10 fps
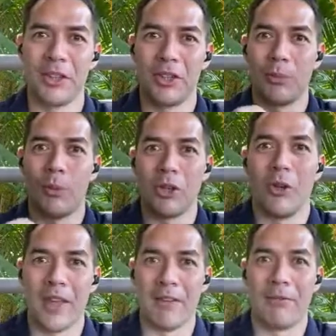what
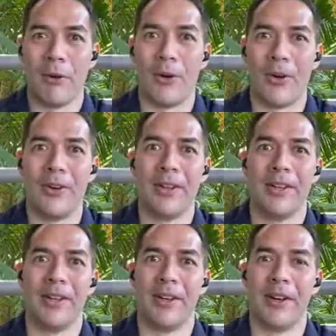you're there for.
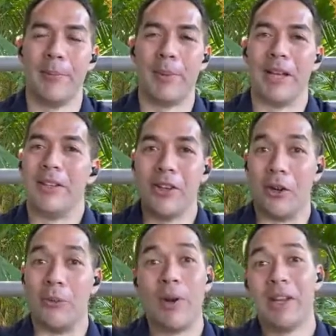But
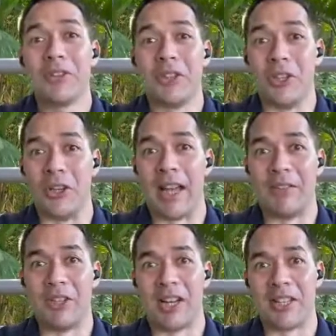when else are you going to have a
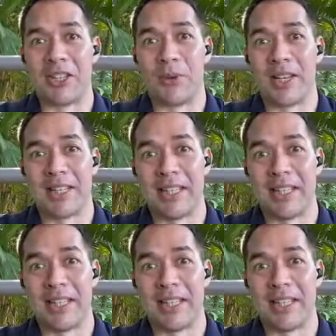chance to ask